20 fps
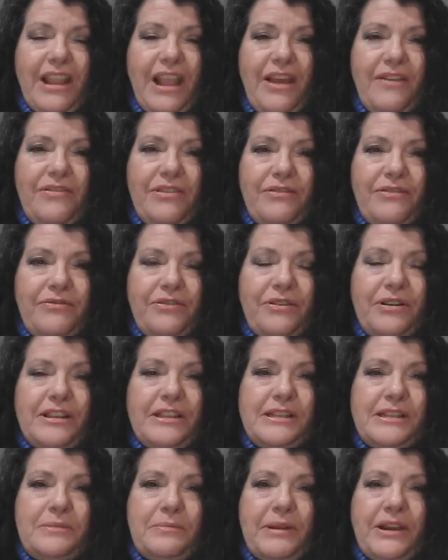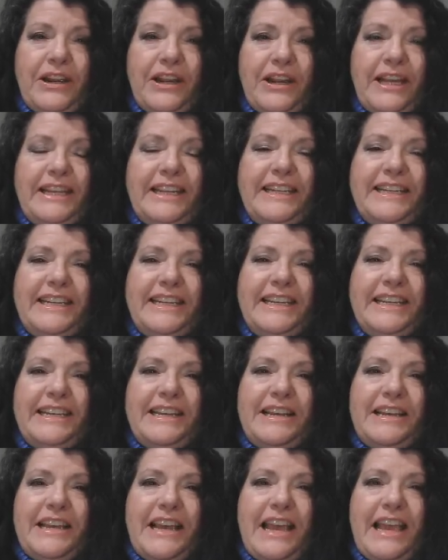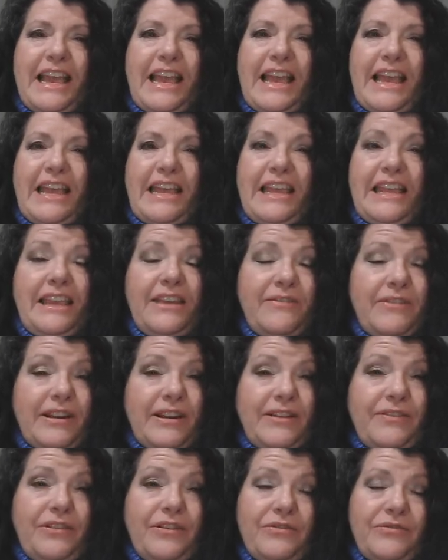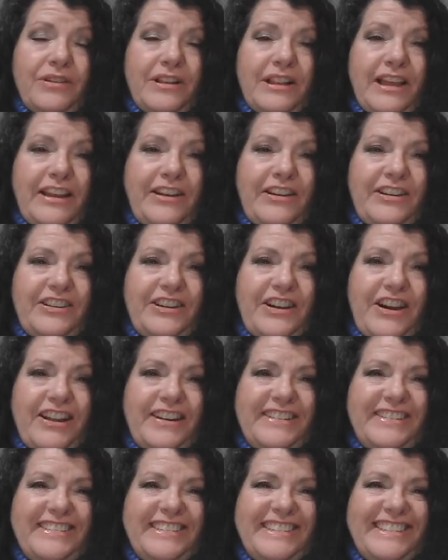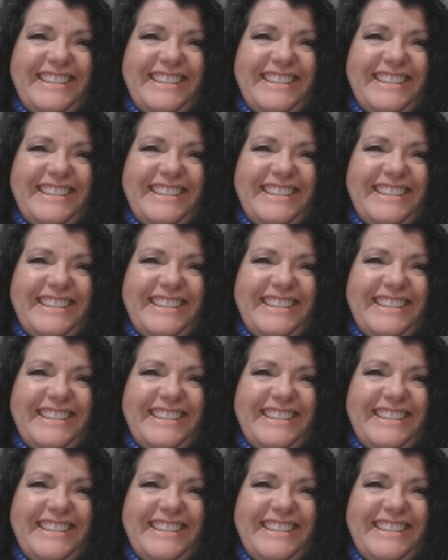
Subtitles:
of the fruit of the Spirit, even if you've relied on God?